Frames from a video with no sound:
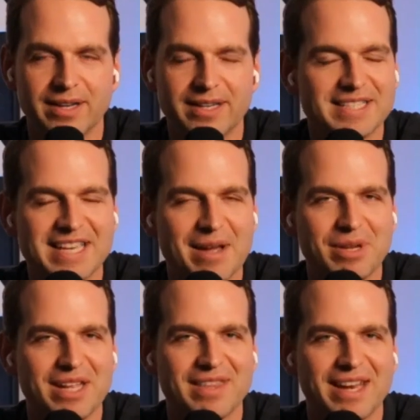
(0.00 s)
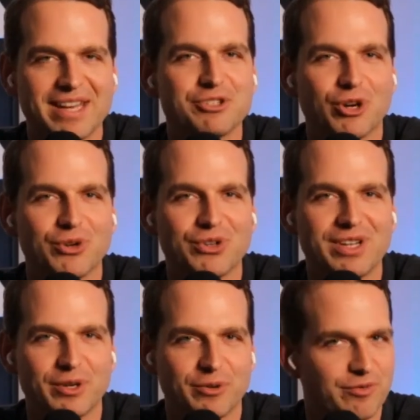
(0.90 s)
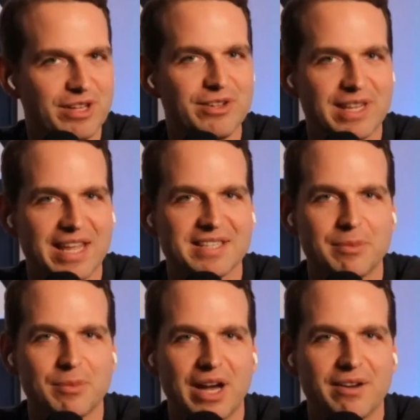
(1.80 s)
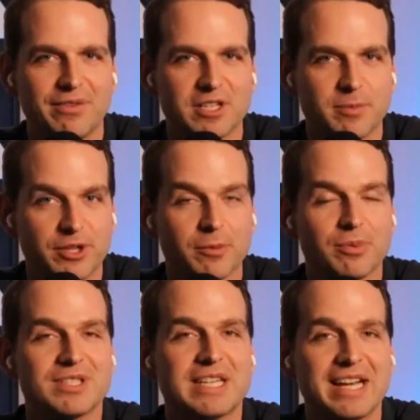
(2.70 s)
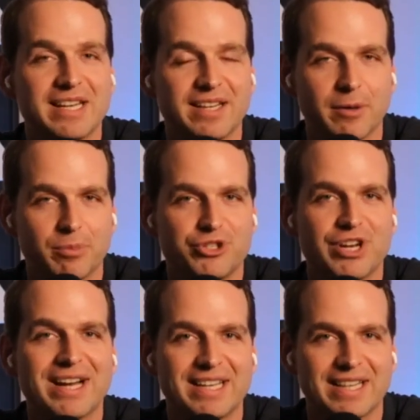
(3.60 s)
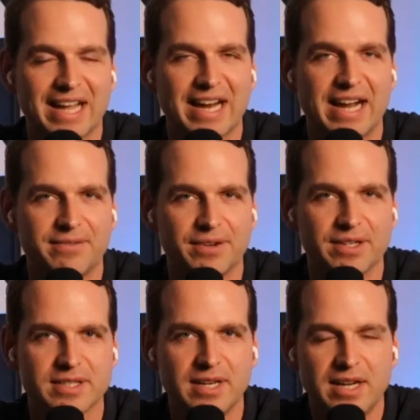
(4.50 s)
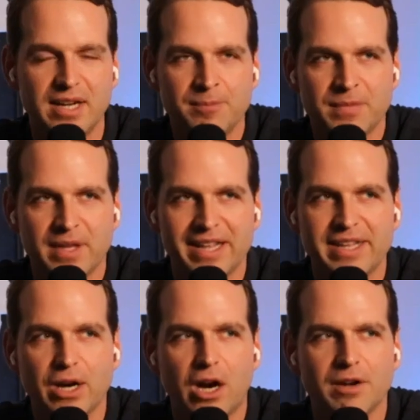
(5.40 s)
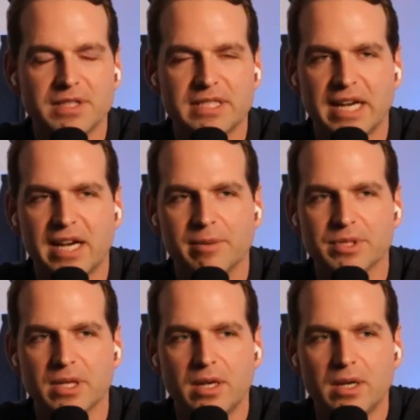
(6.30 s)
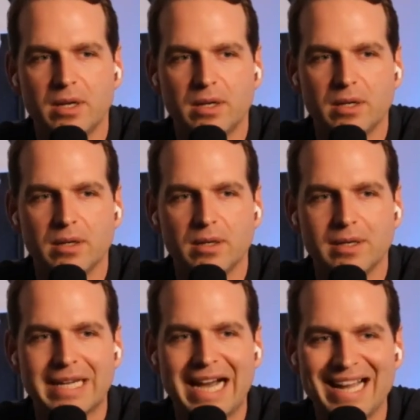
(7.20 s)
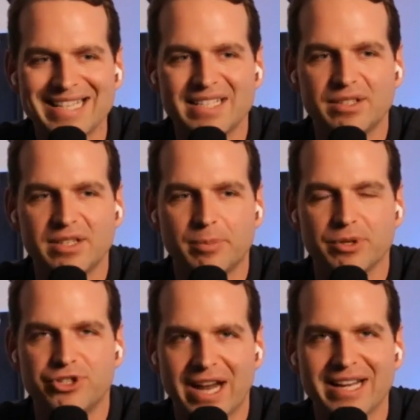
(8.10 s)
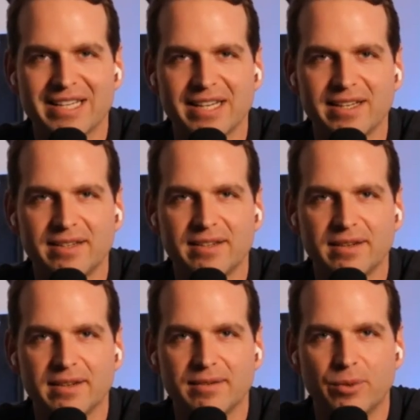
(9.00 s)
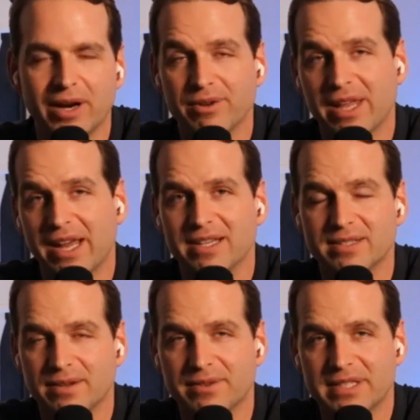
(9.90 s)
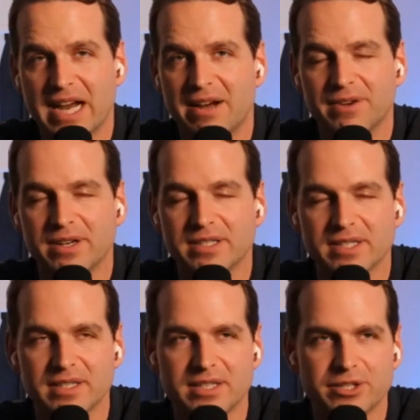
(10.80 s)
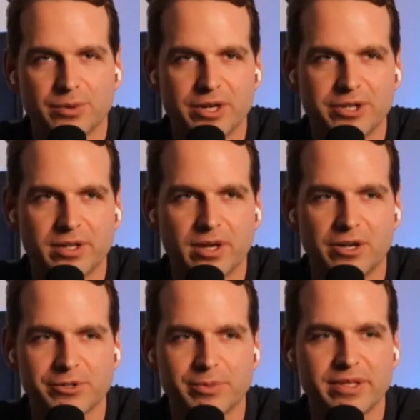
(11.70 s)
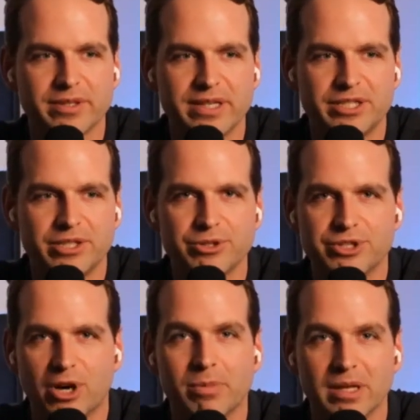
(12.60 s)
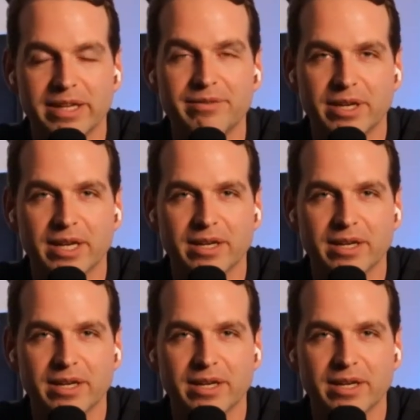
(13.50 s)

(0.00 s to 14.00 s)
It does not mean that internally they're feeling that same confidence, but they're projecting that confidence. And I think oftentimes constantly projecting whatever that is, if it's confidence in the situation, ultimately leads to you start believing it.